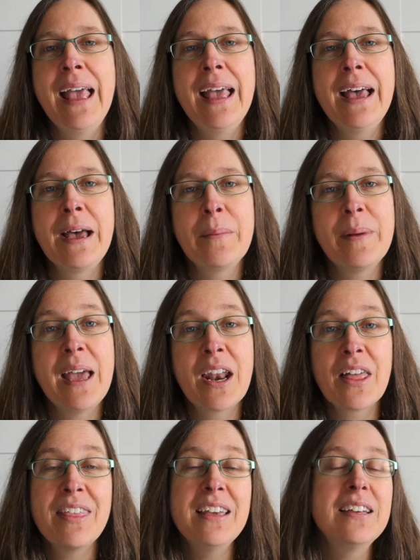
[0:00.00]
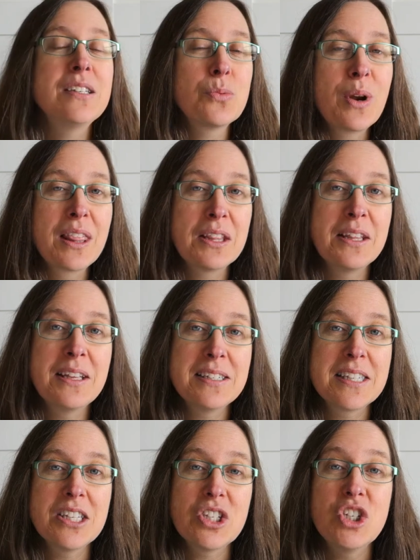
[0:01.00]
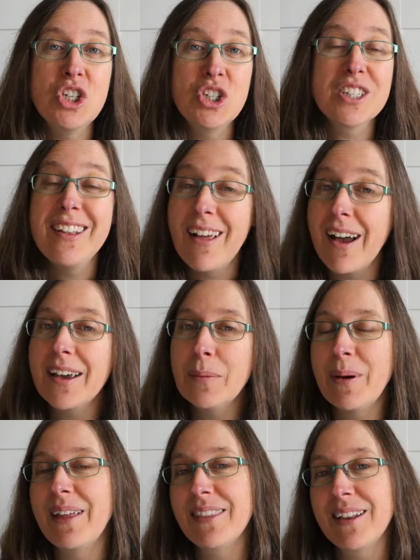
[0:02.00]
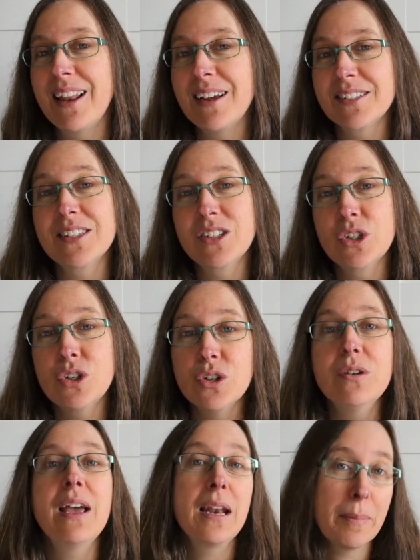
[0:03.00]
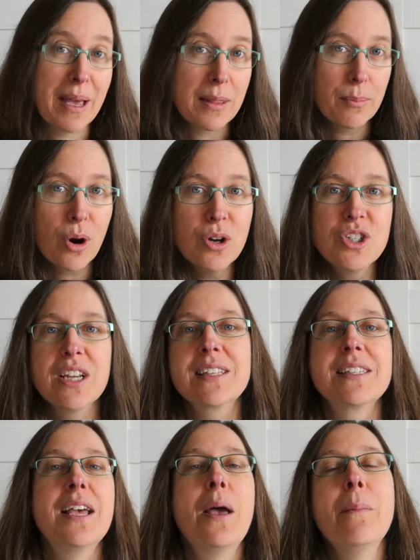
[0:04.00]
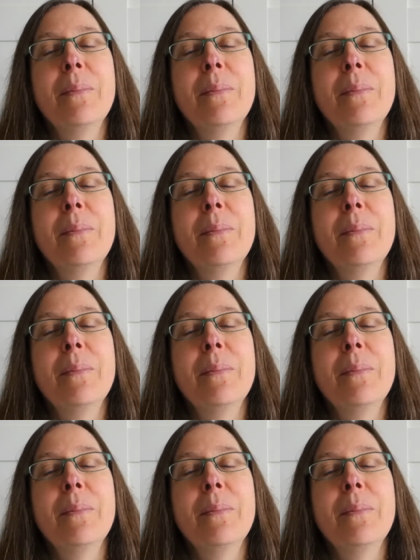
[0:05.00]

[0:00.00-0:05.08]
And I think it's one of the things that students like about the classes too, and about the projects,